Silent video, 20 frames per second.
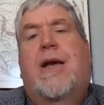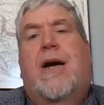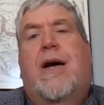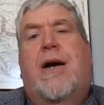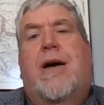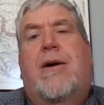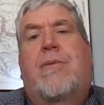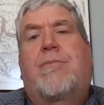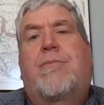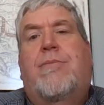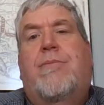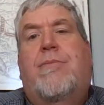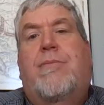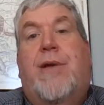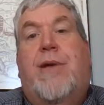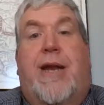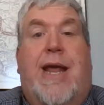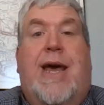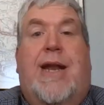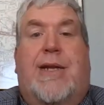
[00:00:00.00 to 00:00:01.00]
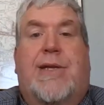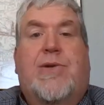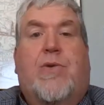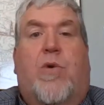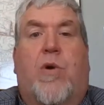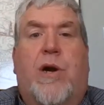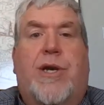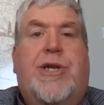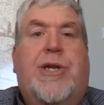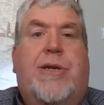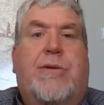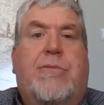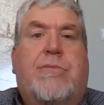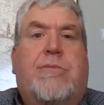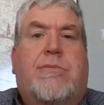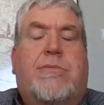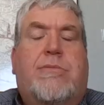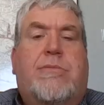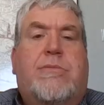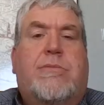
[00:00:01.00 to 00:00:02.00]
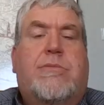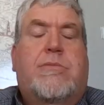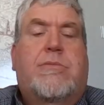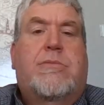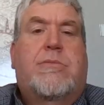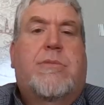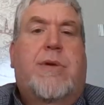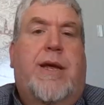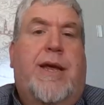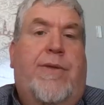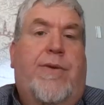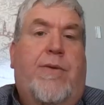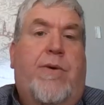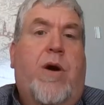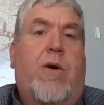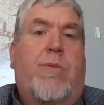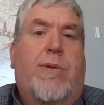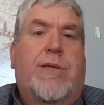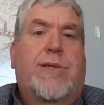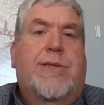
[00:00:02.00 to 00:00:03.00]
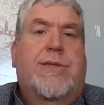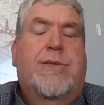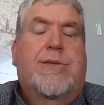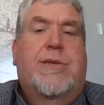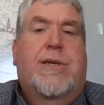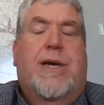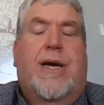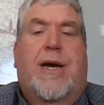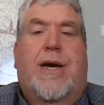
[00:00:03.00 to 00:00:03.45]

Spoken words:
It had its origin in the Romans.